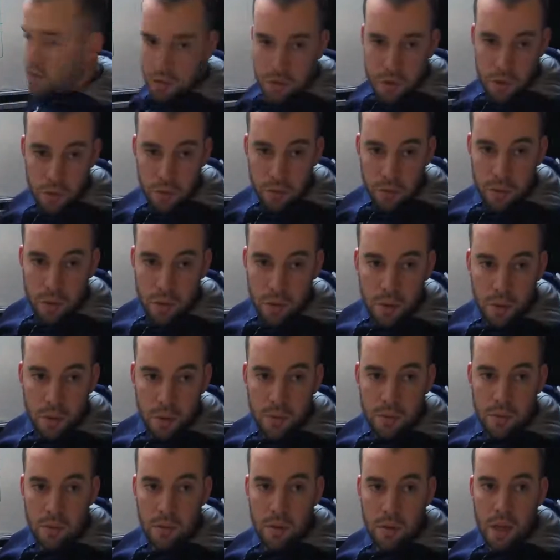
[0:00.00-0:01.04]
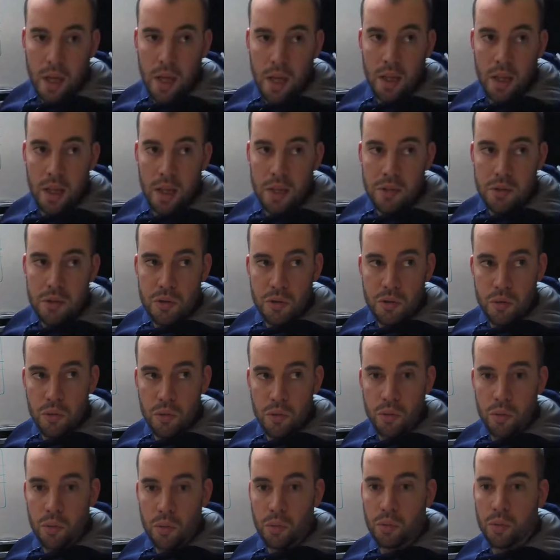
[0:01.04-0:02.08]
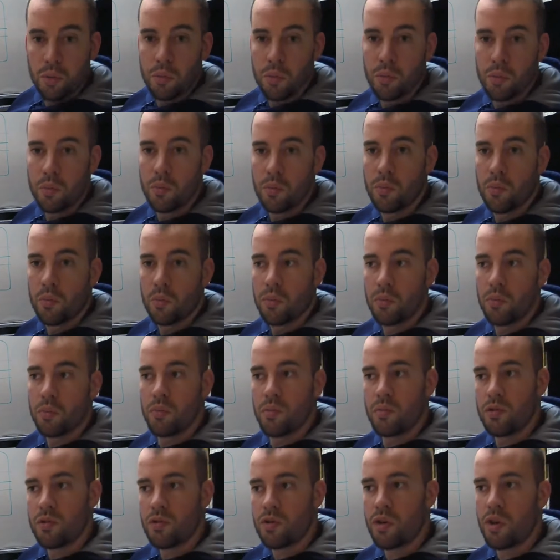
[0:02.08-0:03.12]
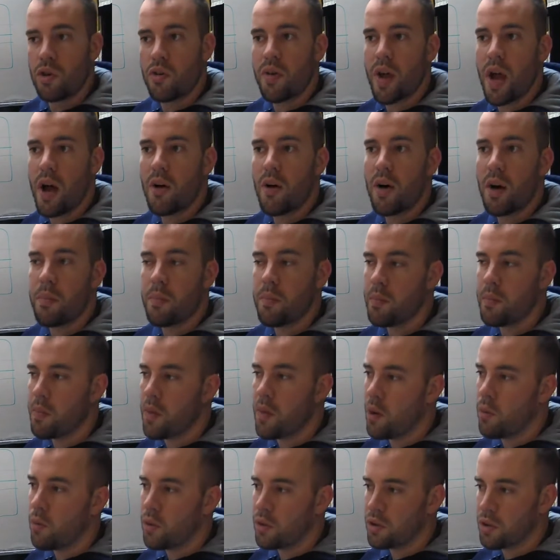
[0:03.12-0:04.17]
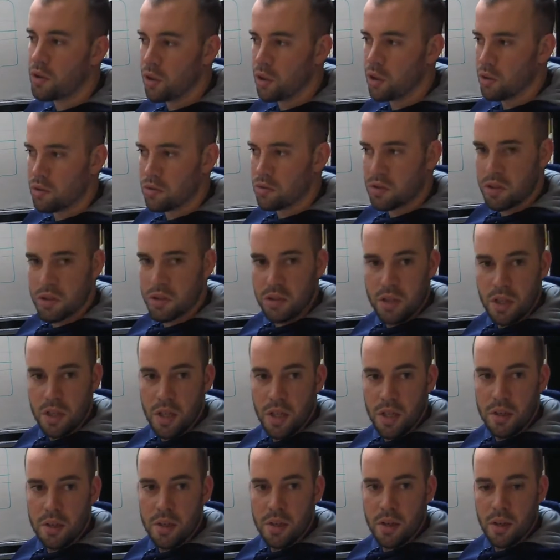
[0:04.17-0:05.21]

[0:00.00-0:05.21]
server. I like to serve how I want the girls to see it.